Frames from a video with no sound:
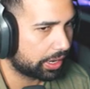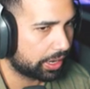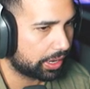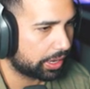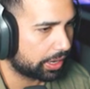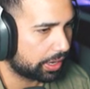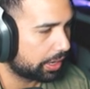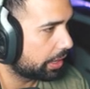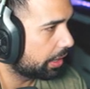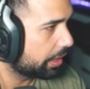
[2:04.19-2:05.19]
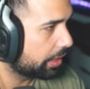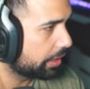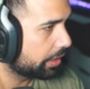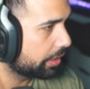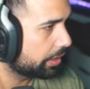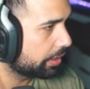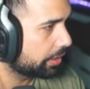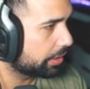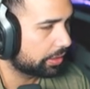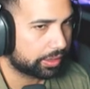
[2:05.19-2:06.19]

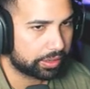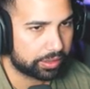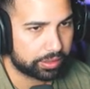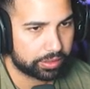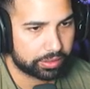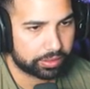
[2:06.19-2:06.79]
(no one is talking)